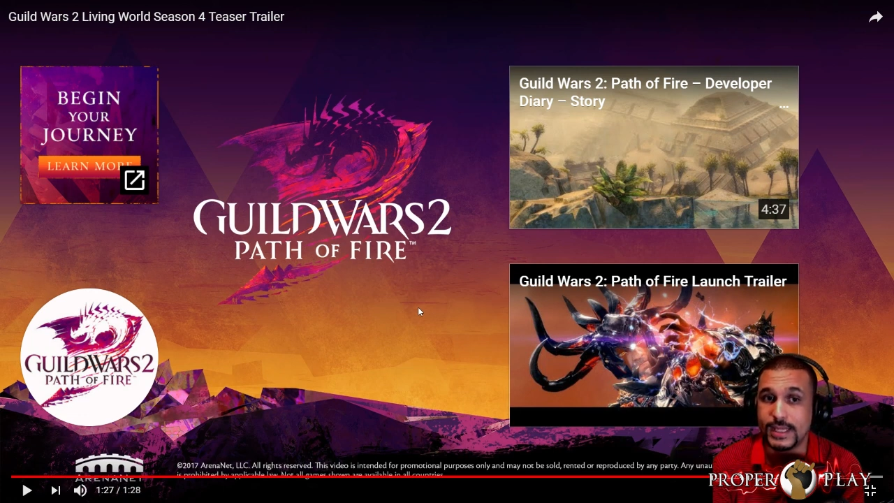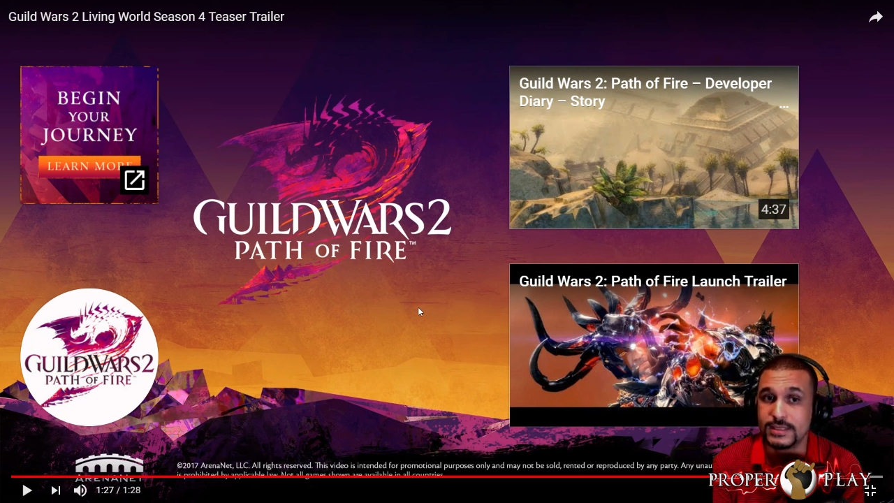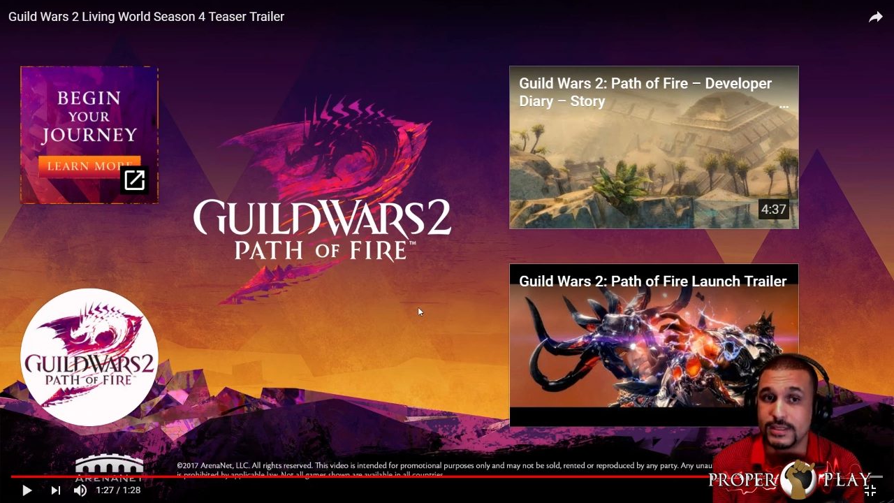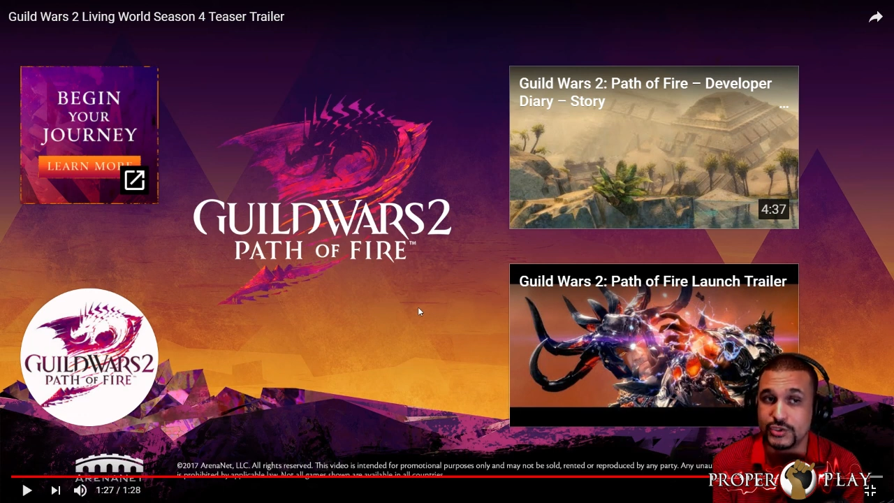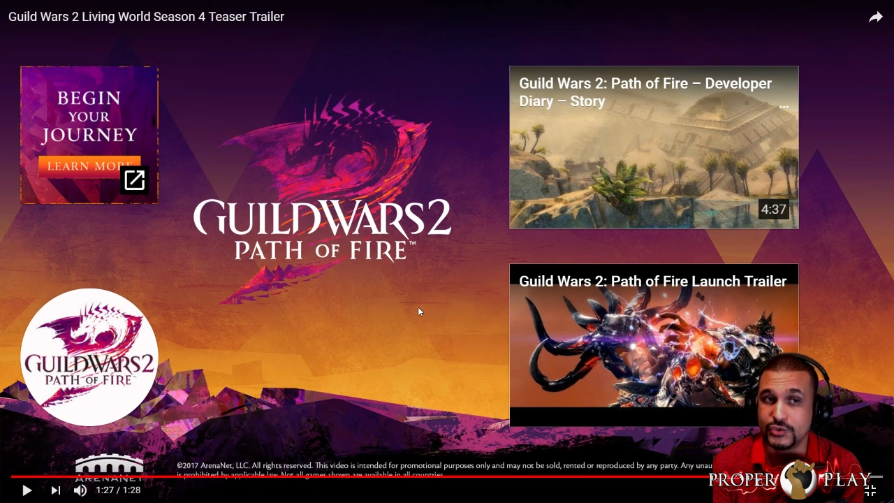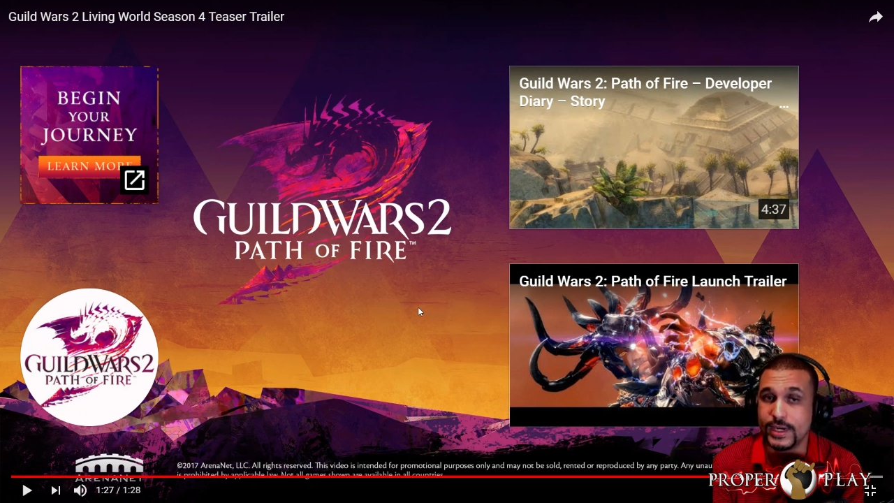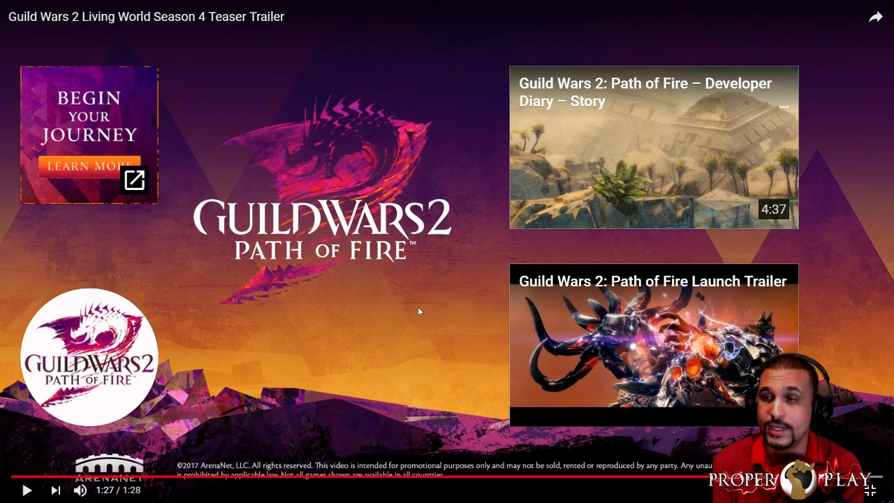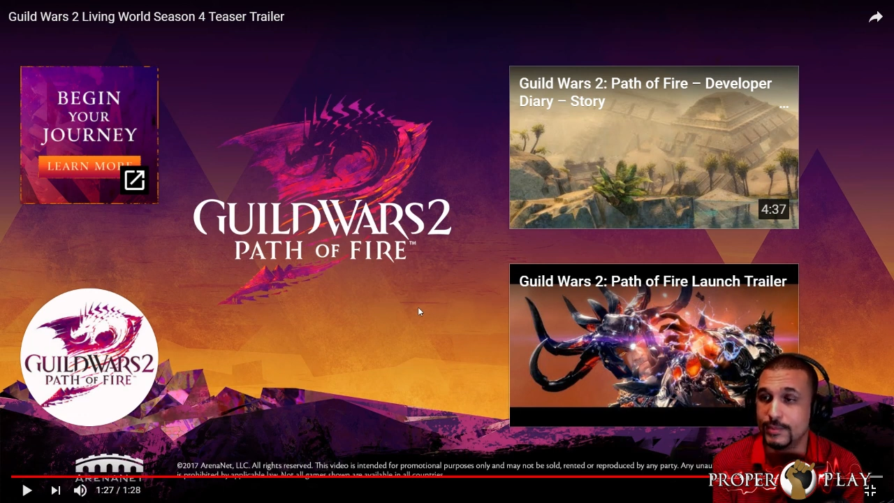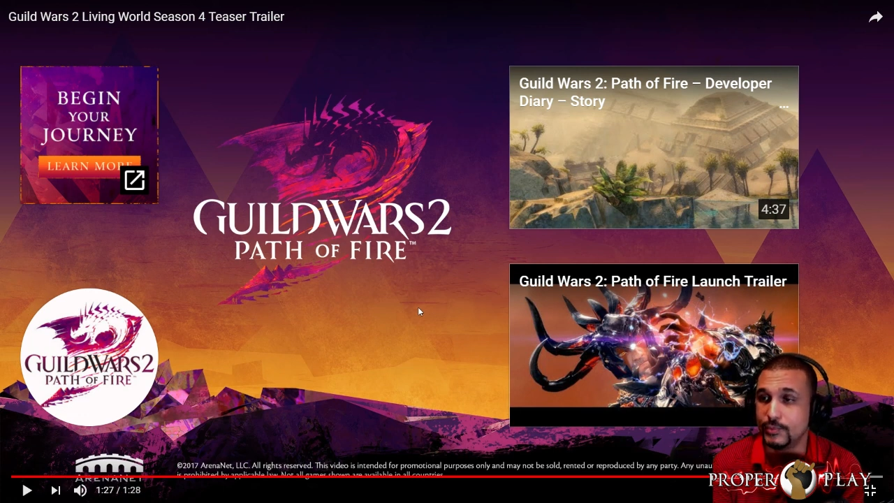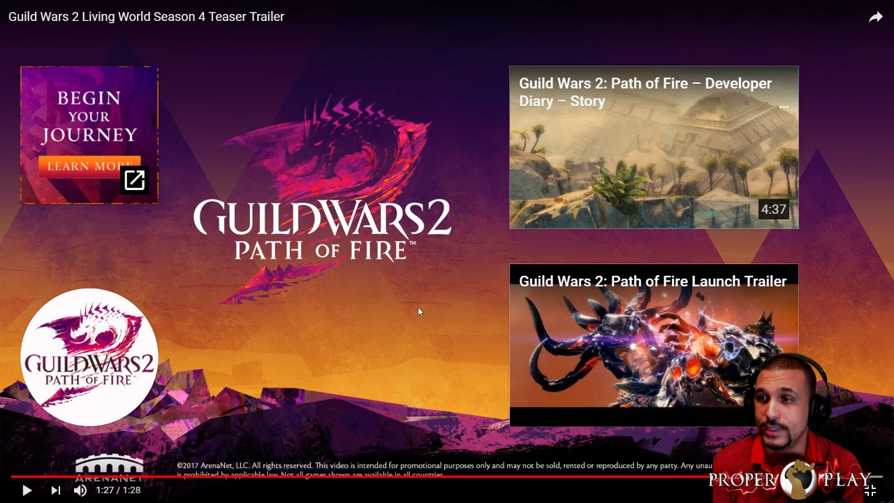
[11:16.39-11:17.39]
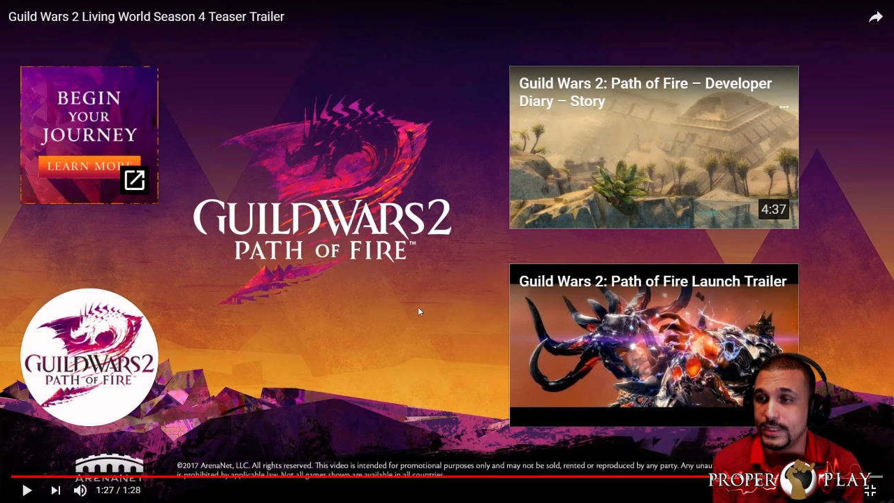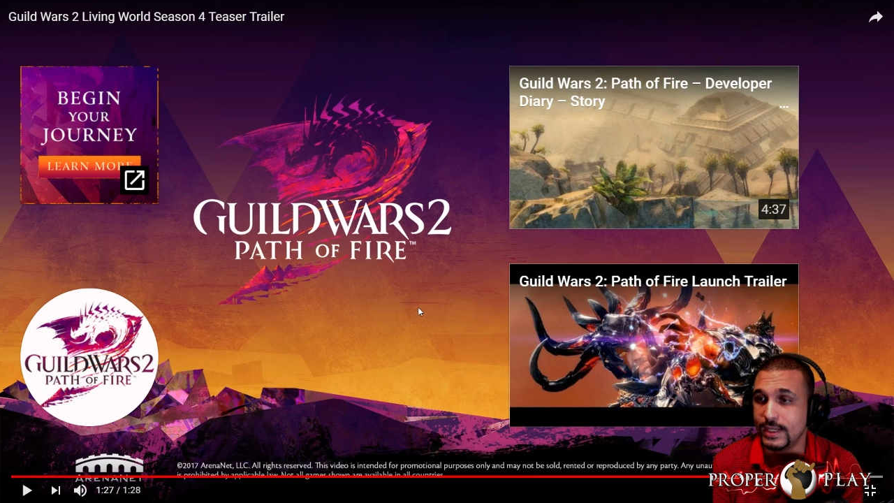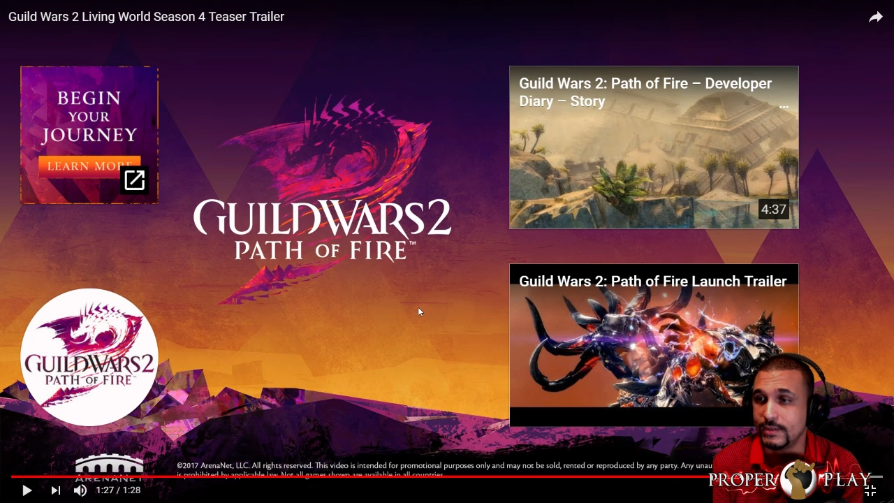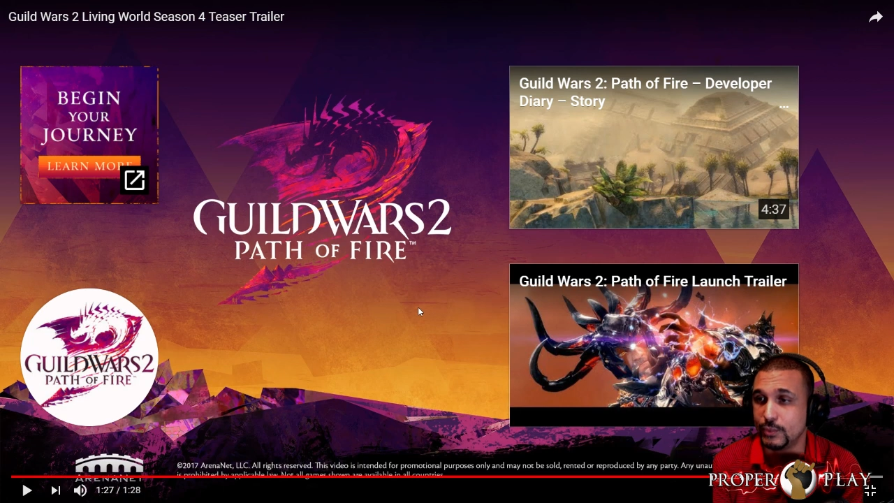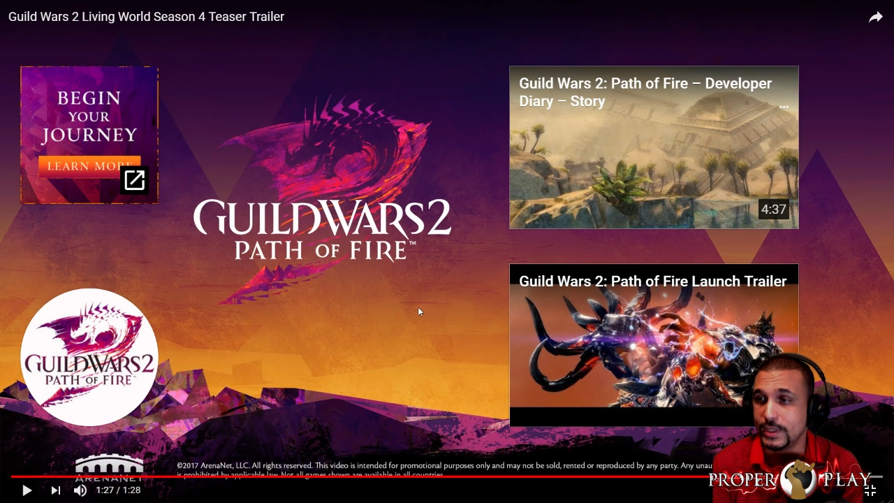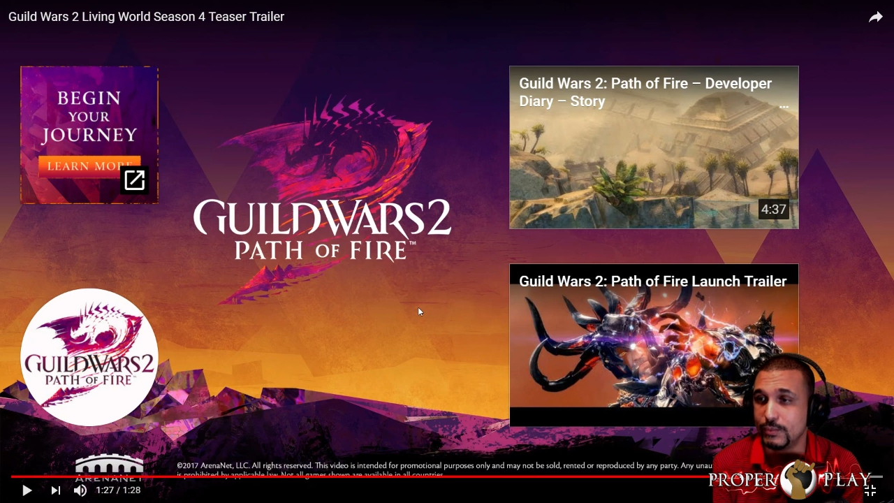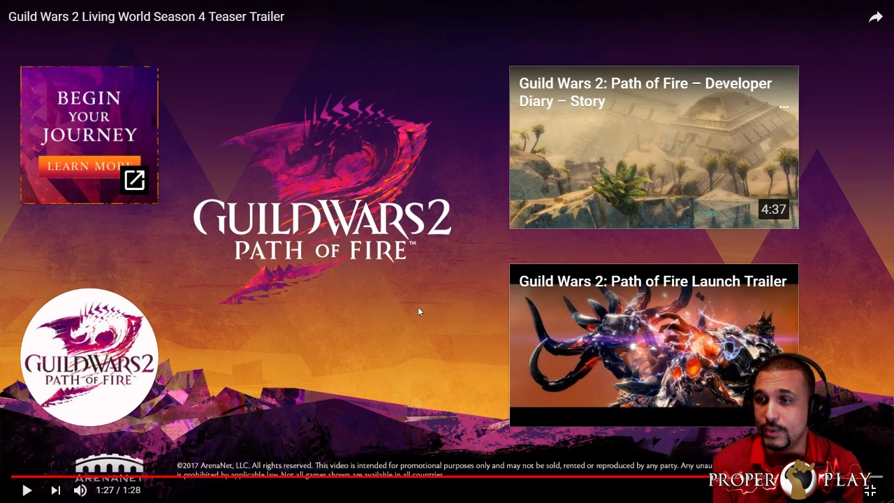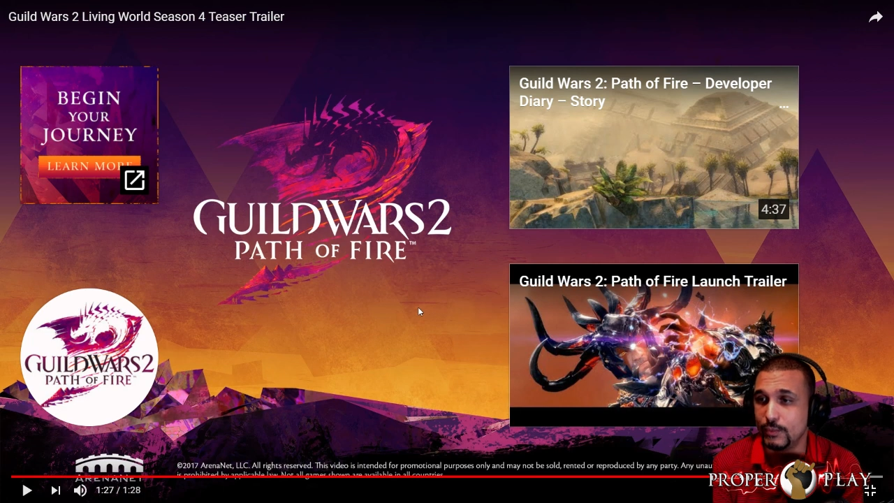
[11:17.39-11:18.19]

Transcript: that's a straight up rundown of what